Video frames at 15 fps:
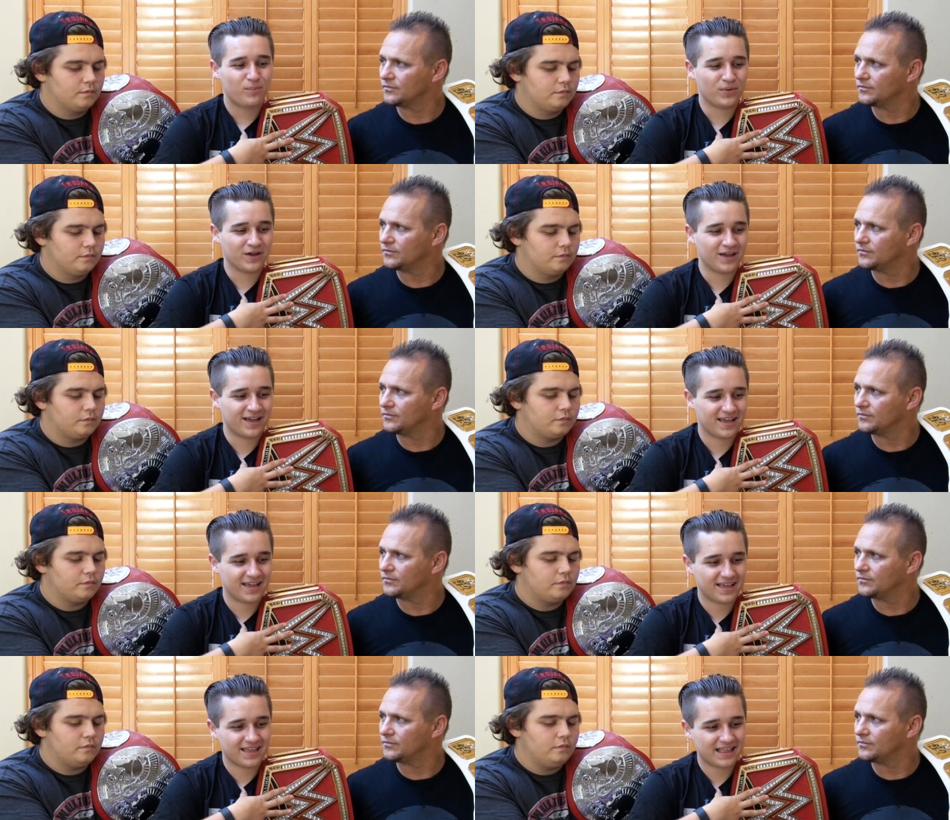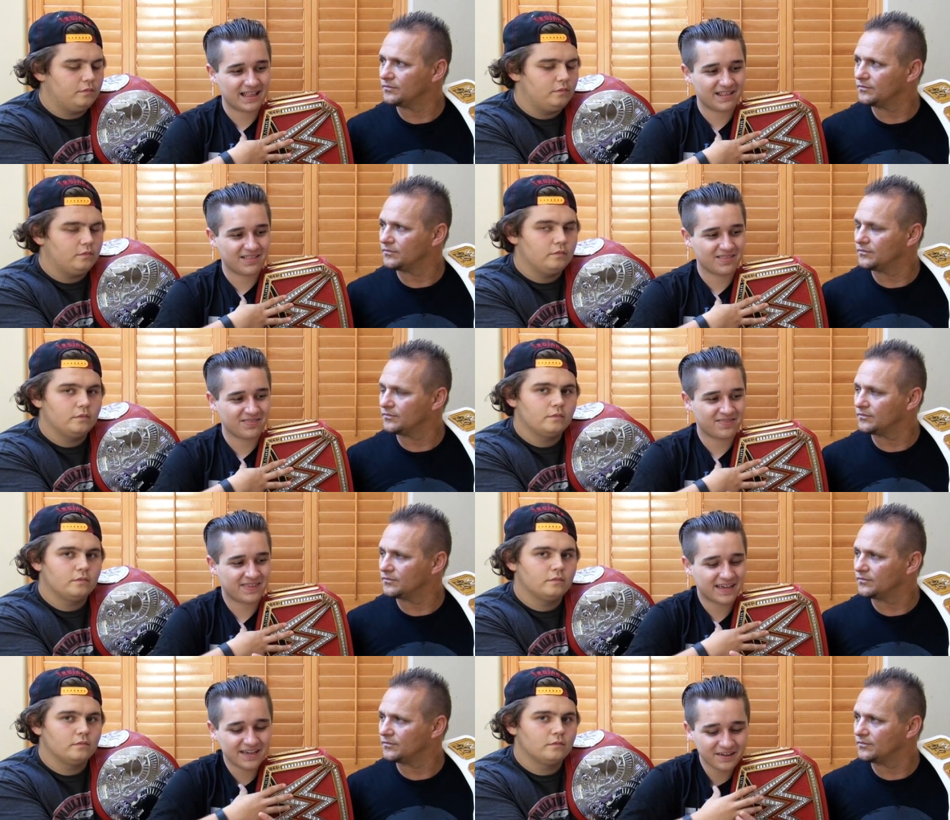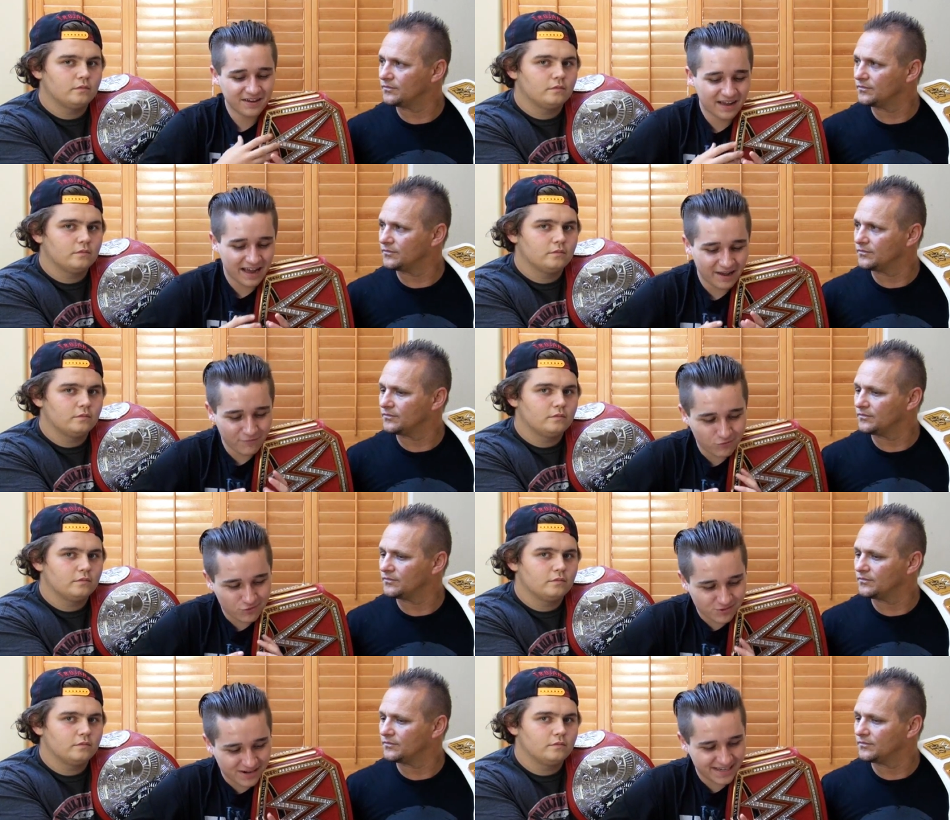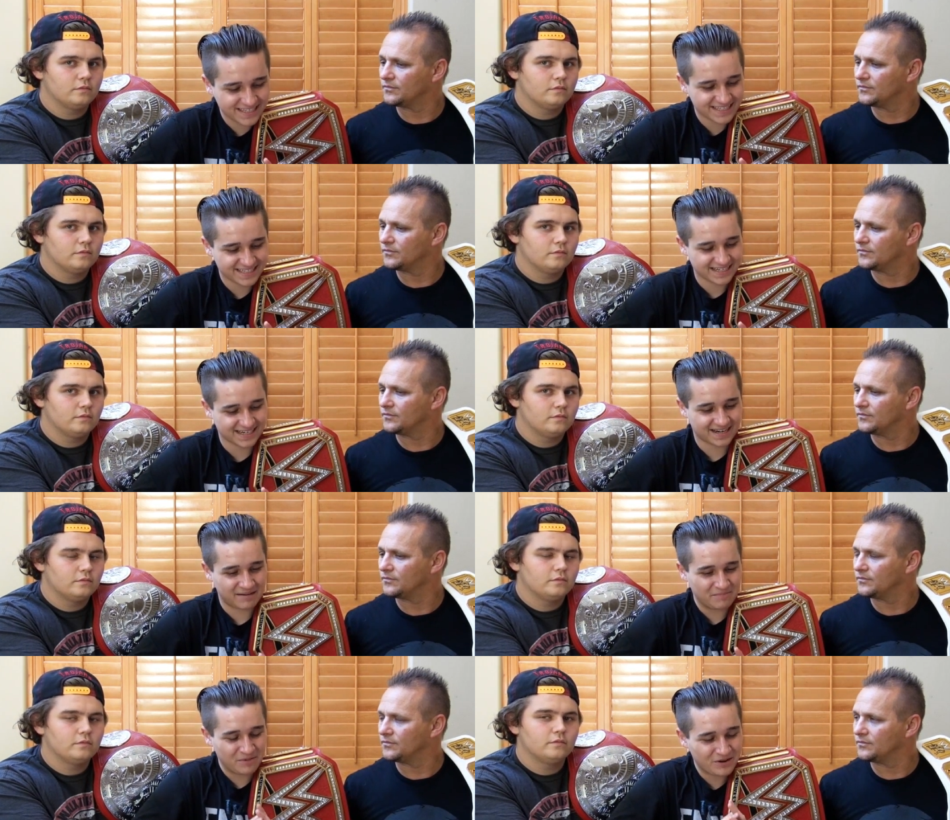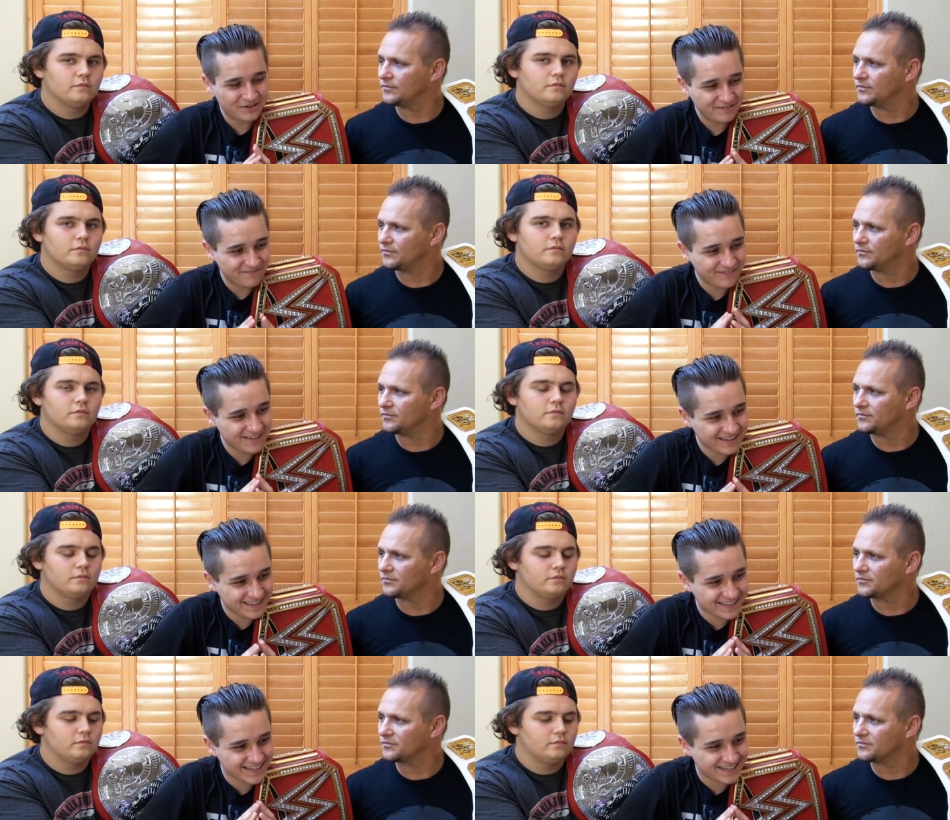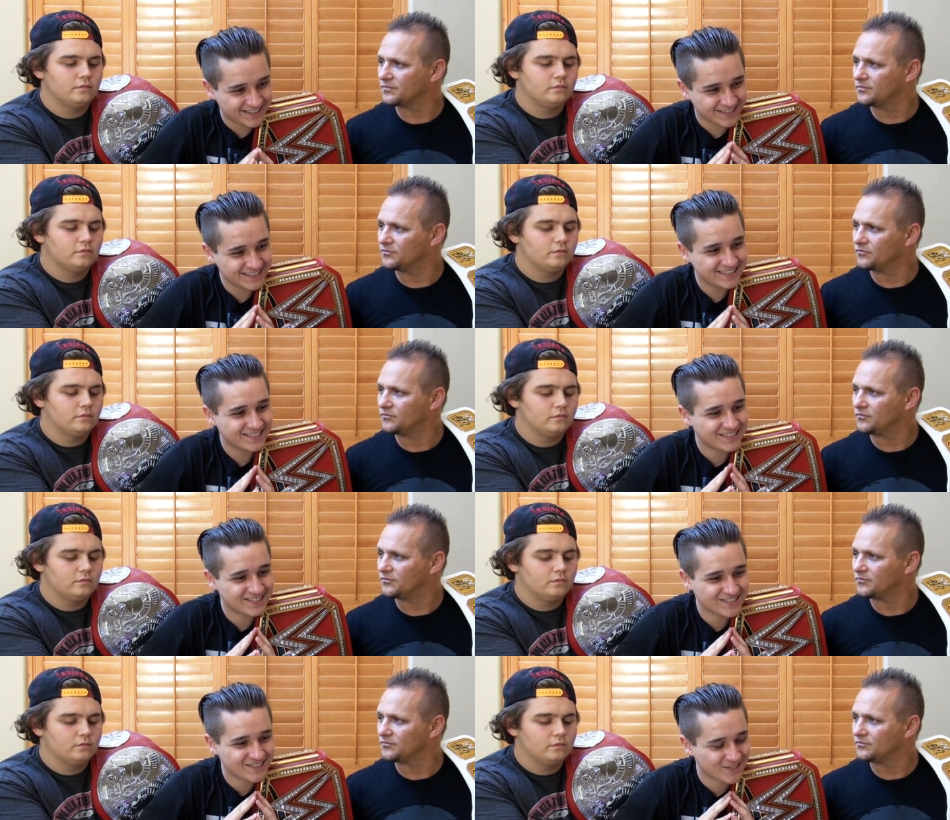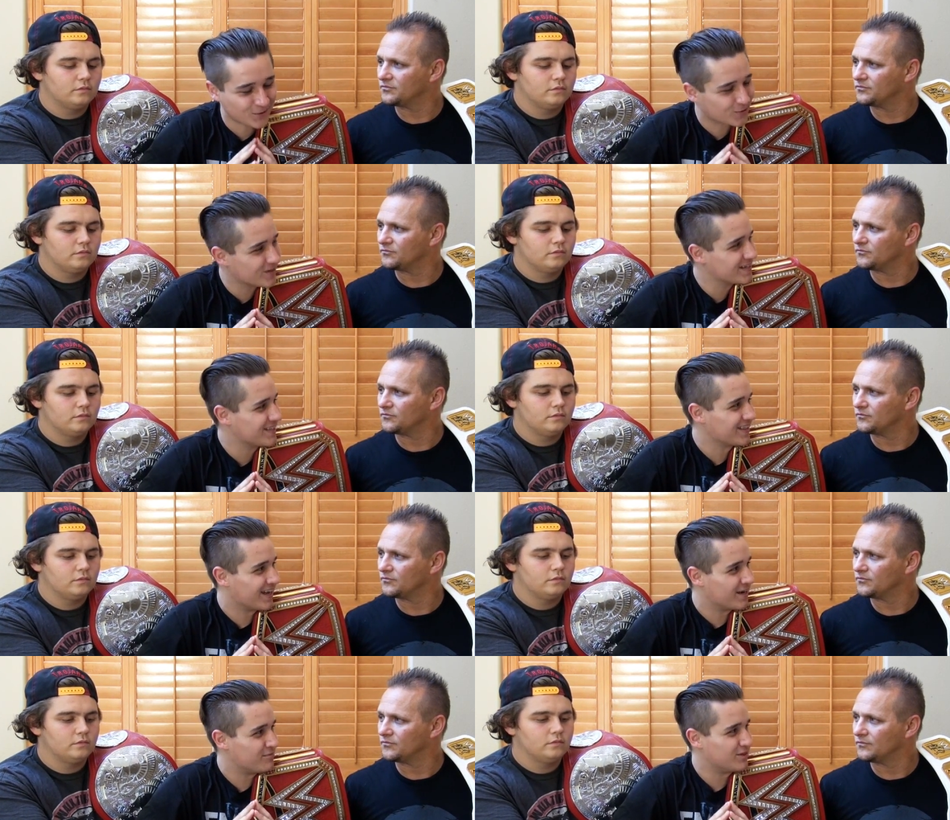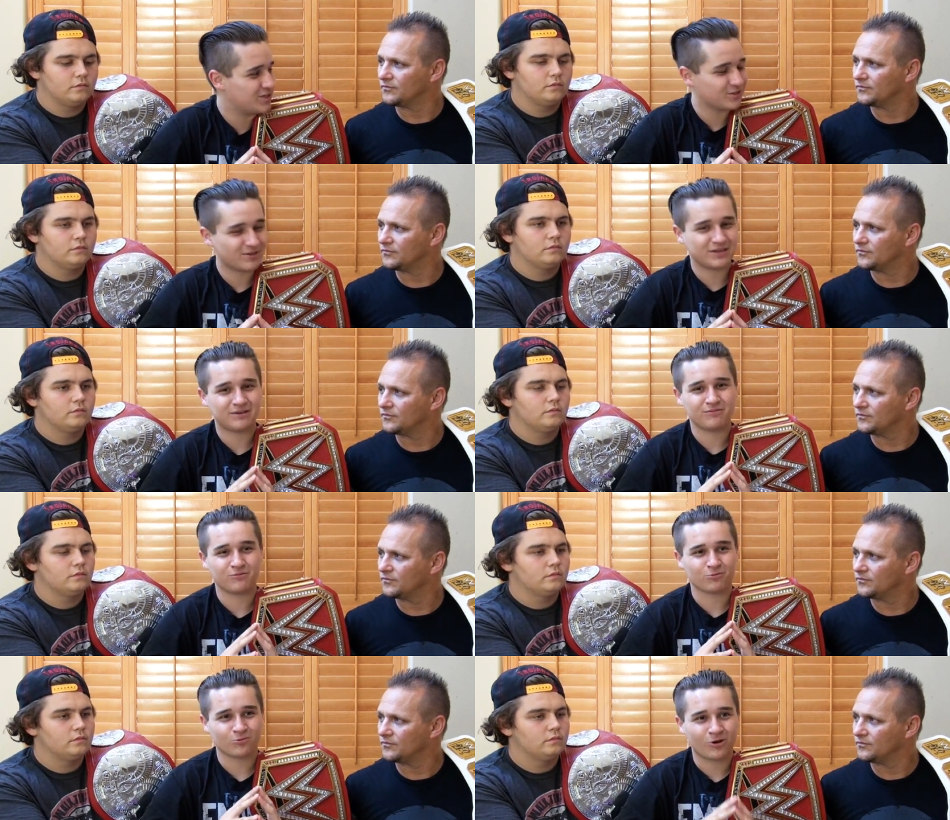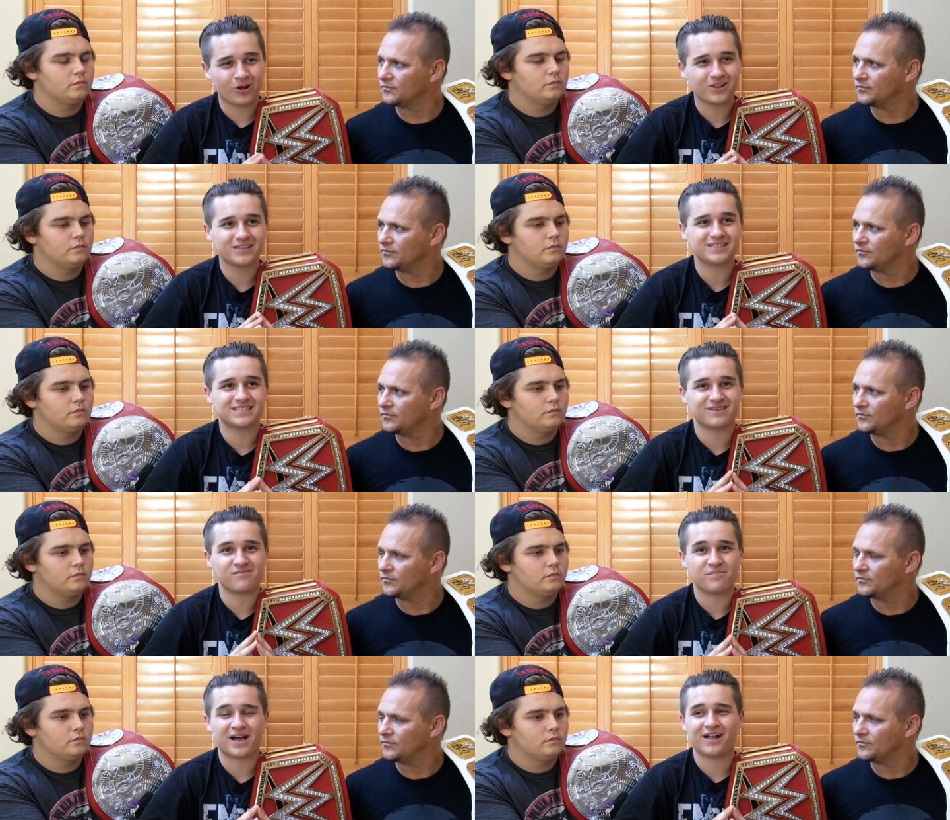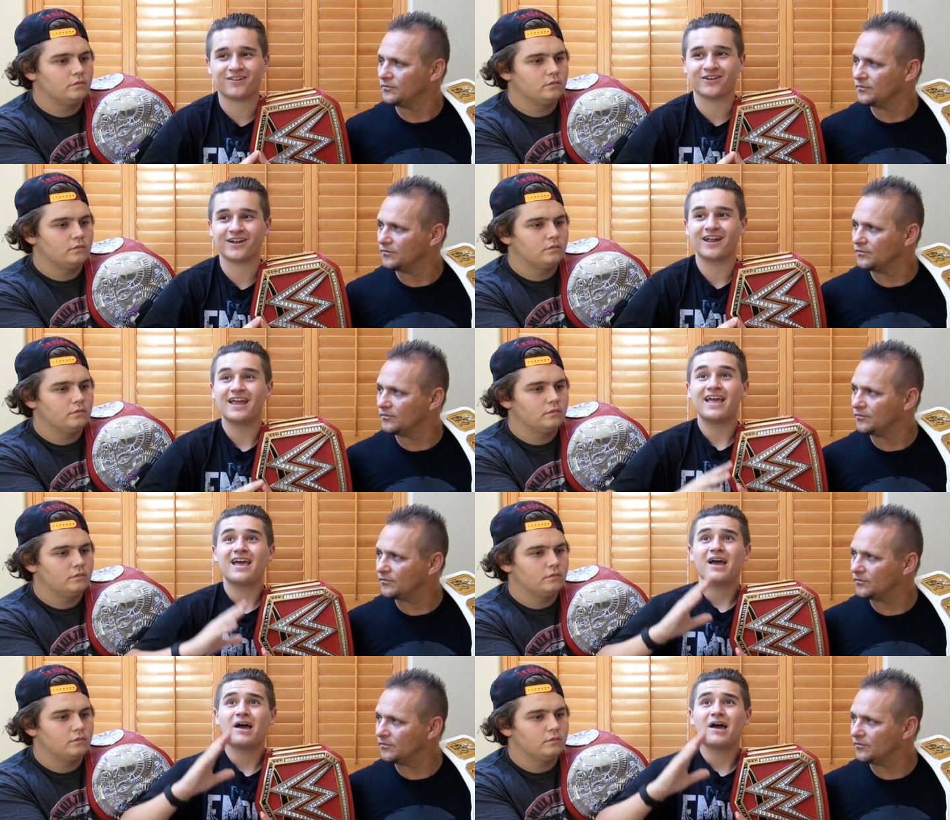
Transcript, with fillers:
Speaker 1: but they have wasted a perfectly good storyline between Rollins and Balor.